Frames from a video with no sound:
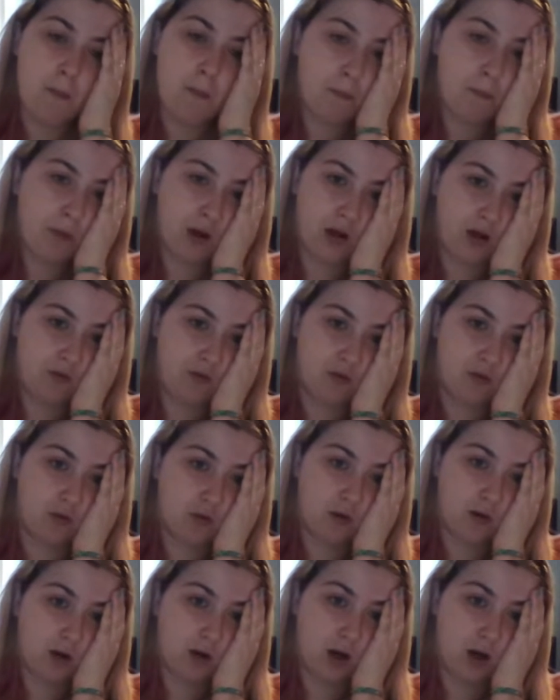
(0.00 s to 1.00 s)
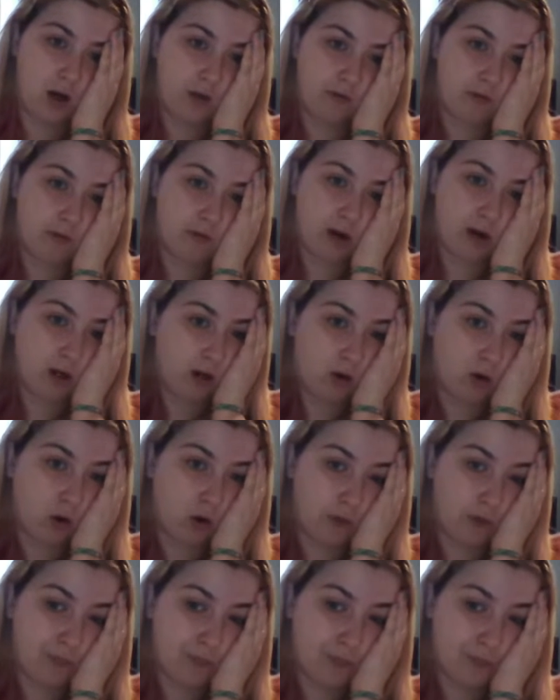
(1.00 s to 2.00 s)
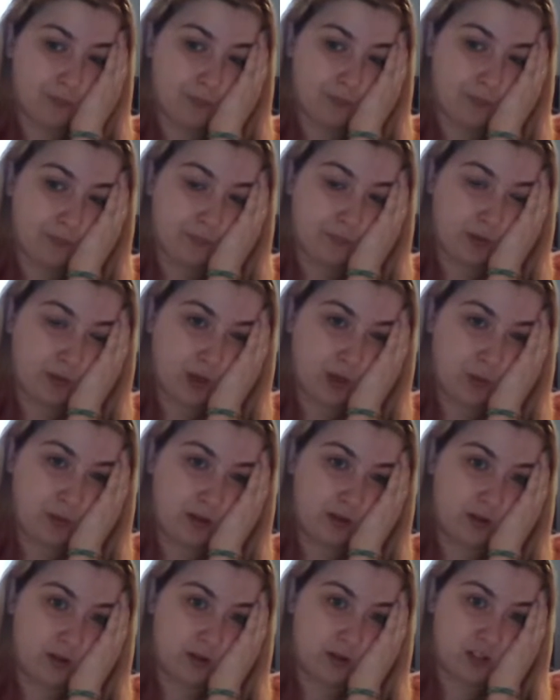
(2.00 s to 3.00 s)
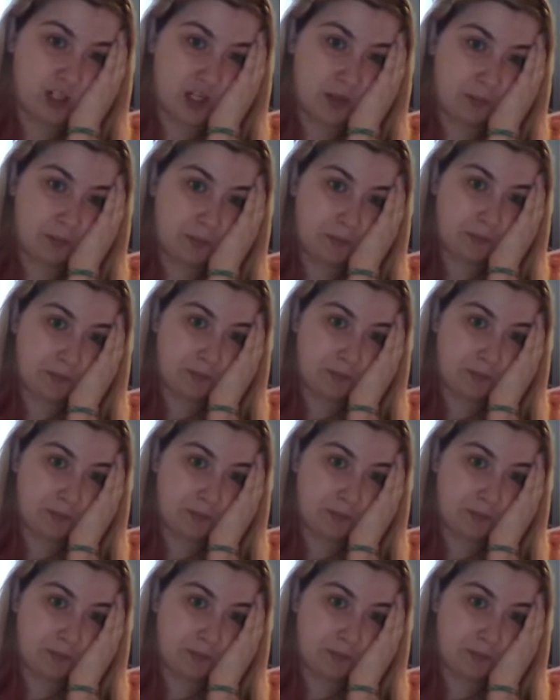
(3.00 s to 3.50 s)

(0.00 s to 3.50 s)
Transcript: but I never read it all, which is a shame.